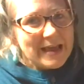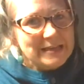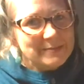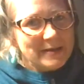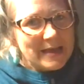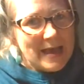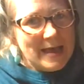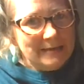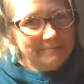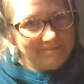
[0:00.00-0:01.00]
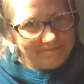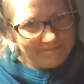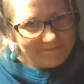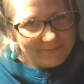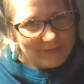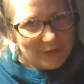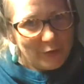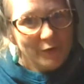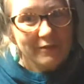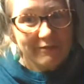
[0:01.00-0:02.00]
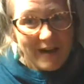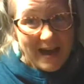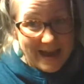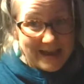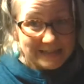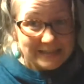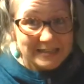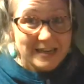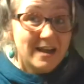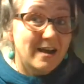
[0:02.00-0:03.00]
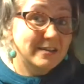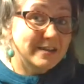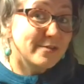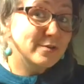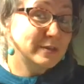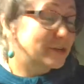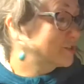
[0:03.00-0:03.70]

heis mia hen, you'll find another little